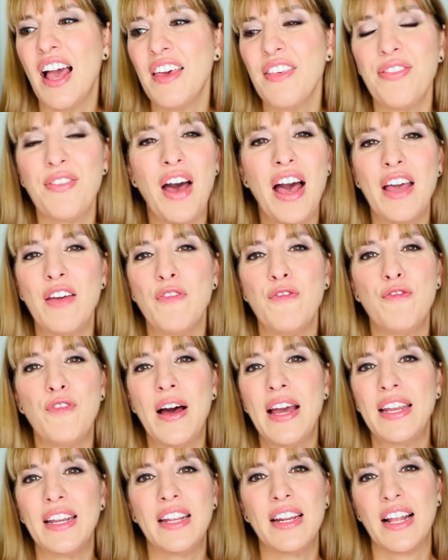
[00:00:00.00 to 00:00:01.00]
I
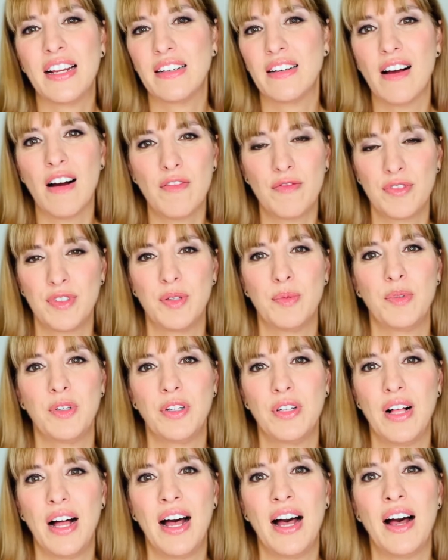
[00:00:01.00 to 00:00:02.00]
find it
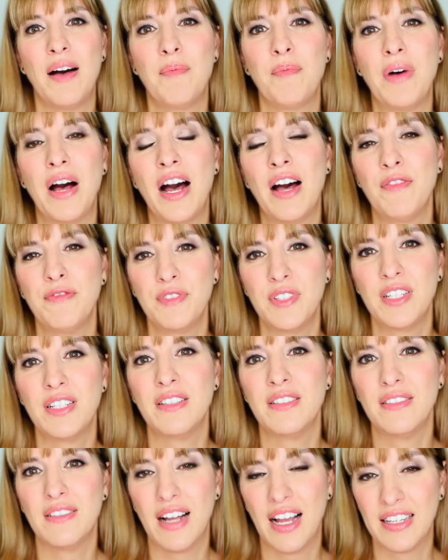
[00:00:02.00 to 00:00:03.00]
uncomfortable.
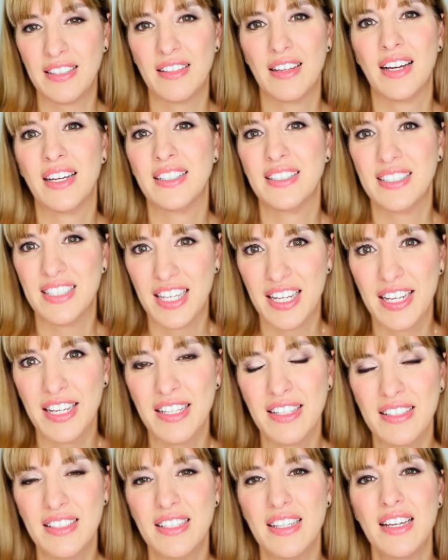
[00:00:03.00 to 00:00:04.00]
After I did
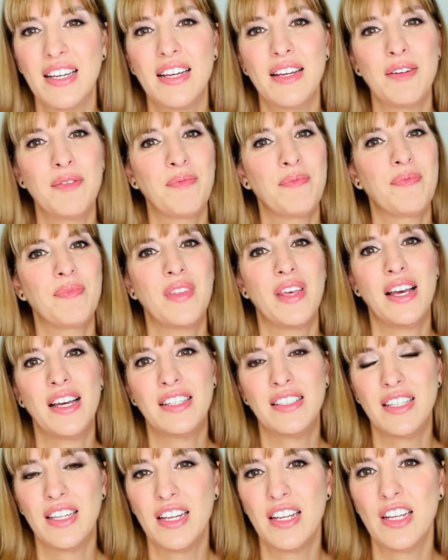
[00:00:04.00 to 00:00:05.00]
it, I
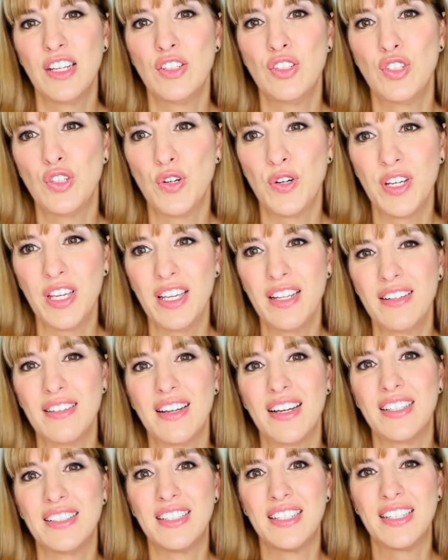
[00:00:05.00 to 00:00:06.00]
didn't enjoy it,
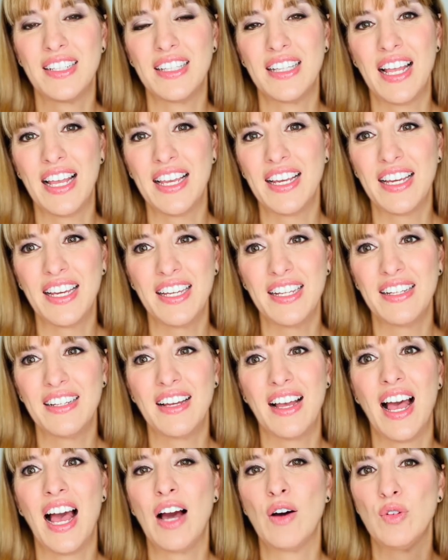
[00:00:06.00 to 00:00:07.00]
I didn't like it,
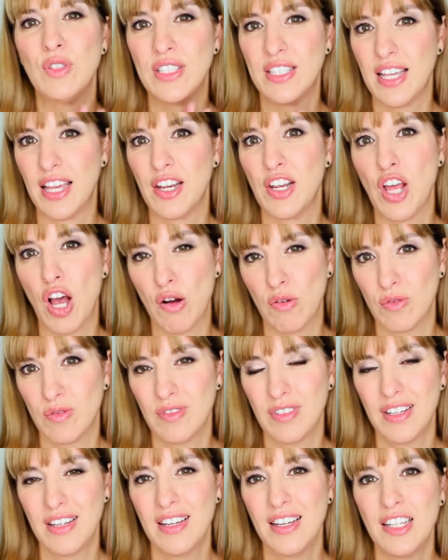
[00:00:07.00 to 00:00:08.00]
I would say no.
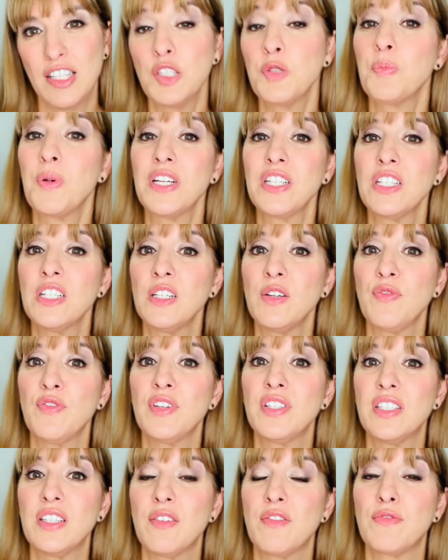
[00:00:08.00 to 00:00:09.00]
especially if
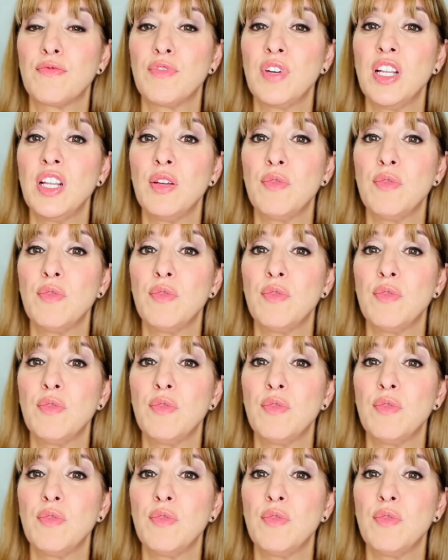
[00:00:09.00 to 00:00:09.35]
it's a really,